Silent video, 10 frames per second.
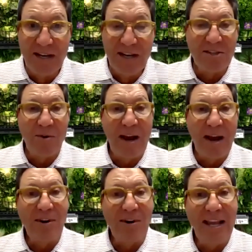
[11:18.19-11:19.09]
So
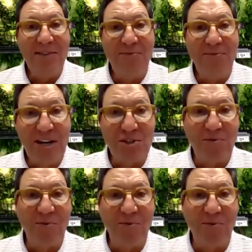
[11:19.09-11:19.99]
after I had finished
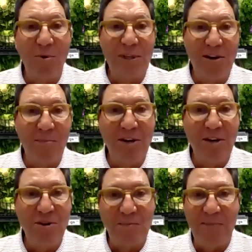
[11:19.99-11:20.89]
folding all my
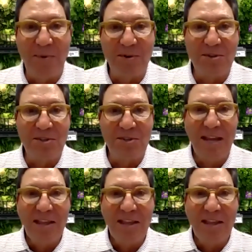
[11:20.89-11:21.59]
newspapers,